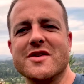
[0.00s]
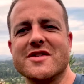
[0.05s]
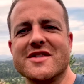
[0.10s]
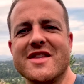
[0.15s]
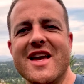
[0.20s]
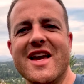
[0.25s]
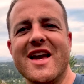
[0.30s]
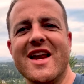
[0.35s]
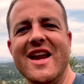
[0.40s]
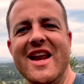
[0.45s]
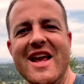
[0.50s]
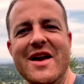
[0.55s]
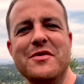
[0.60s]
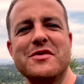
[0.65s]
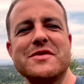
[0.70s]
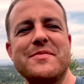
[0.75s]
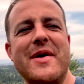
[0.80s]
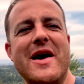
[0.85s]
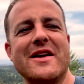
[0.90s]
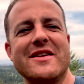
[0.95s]
thinking he
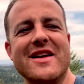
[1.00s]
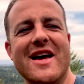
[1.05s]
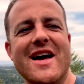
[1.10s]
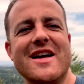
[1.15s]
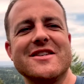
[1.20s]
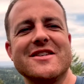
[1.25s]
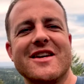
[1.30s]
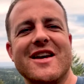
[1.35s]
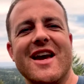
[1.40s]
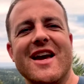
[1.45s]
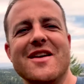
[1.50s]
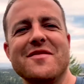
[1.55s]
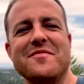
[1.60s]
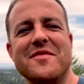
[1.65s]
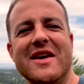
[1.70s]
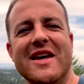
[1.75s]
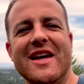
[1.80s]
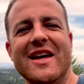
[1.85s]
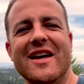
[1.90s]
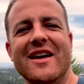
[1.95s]
was about to educate
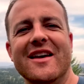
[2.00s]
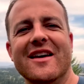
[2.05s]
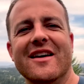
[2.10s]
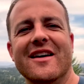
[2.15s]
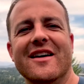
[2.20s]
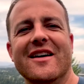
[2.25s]
me,